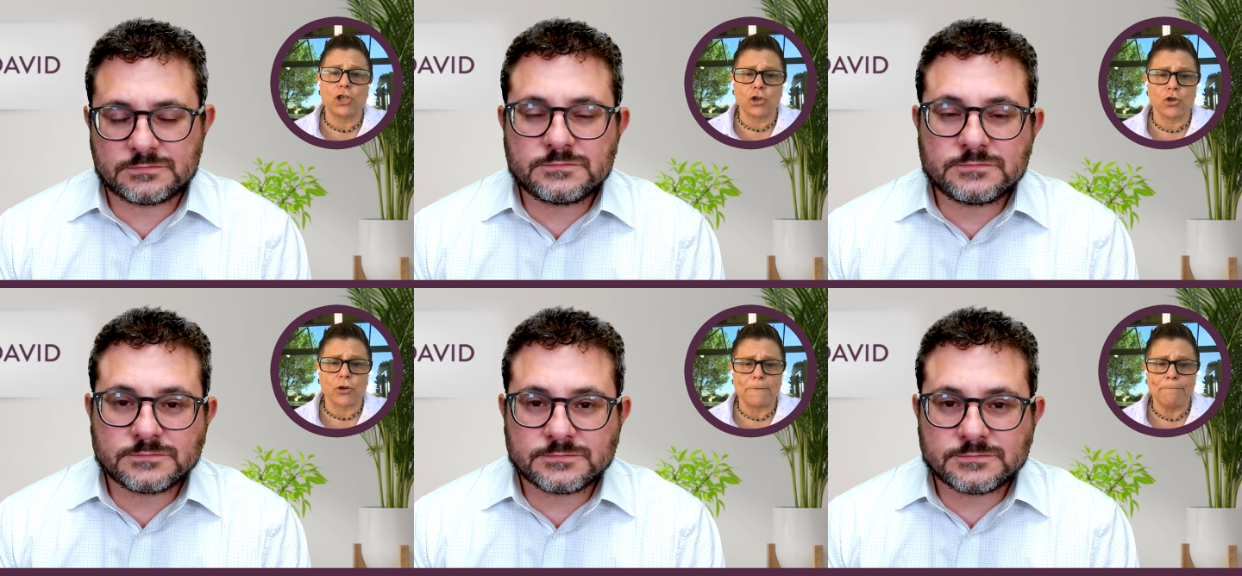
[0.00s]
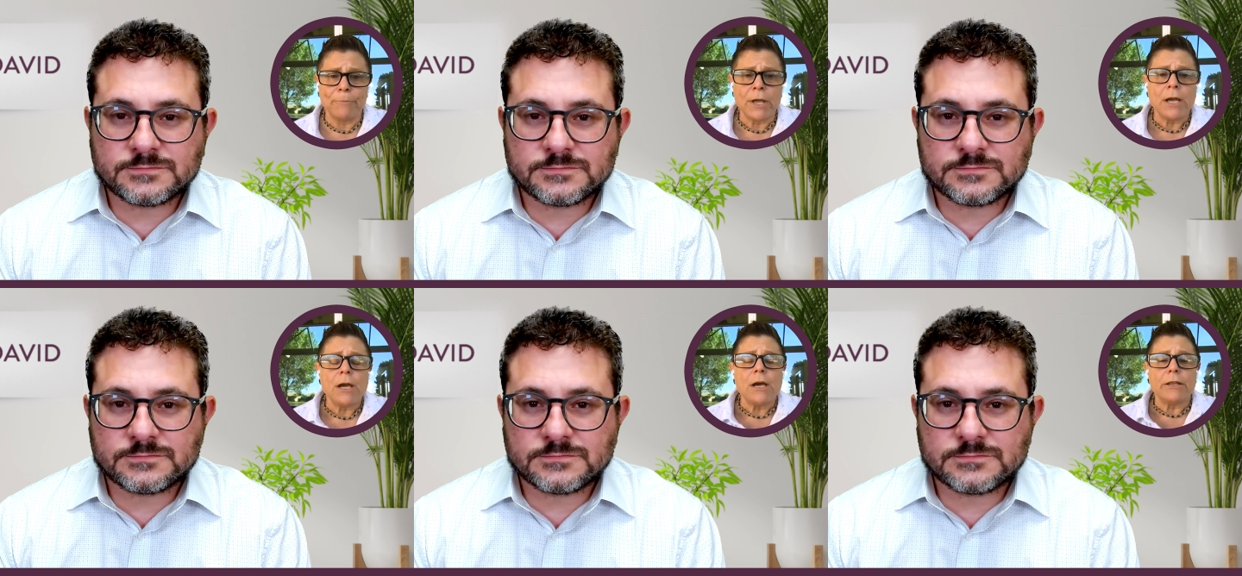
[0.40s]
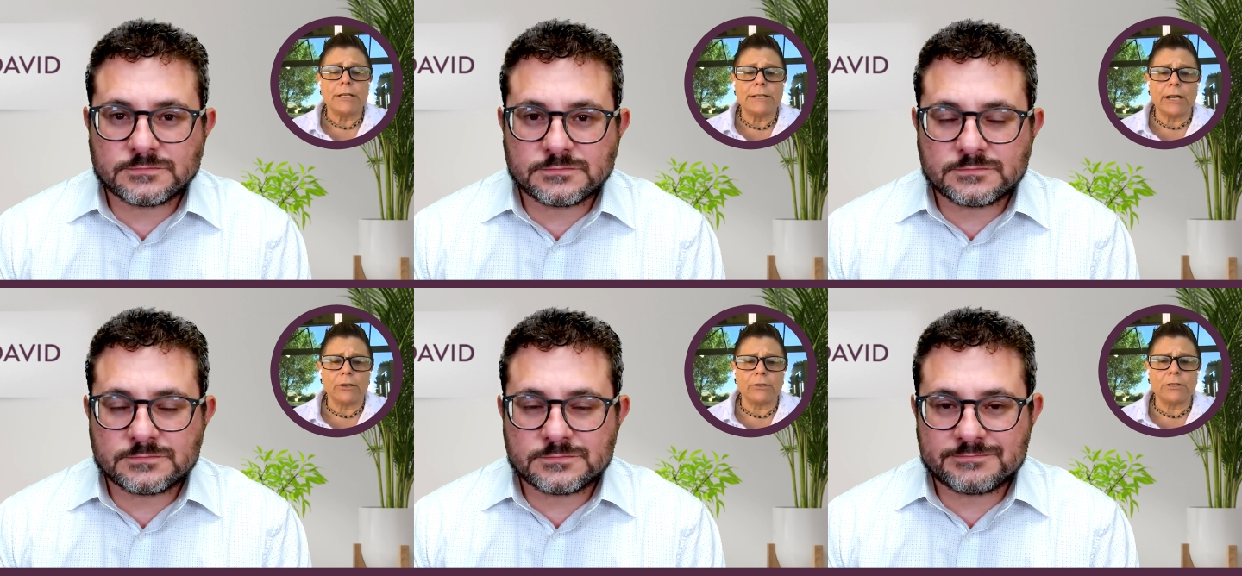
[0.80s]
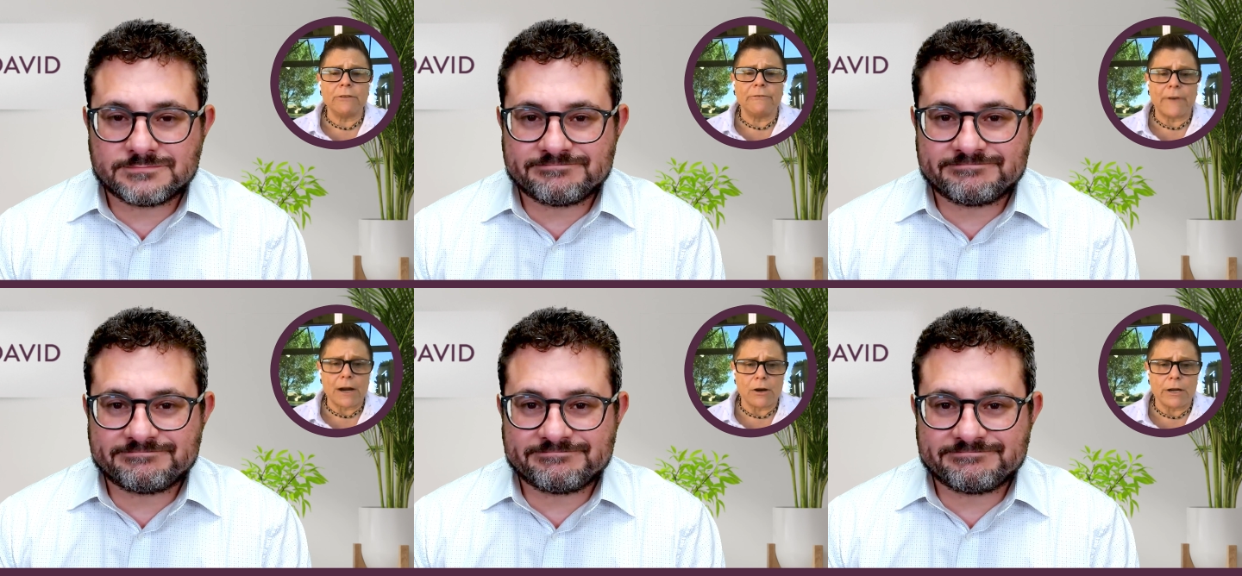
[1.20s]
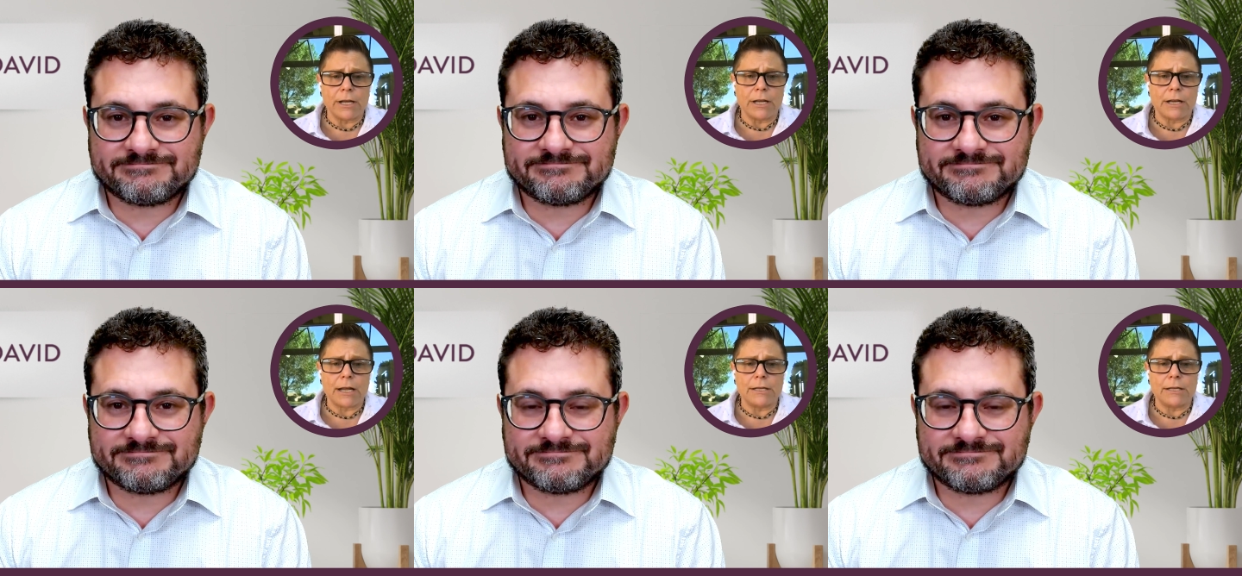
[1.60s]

Speaker 1: children. The Delta variant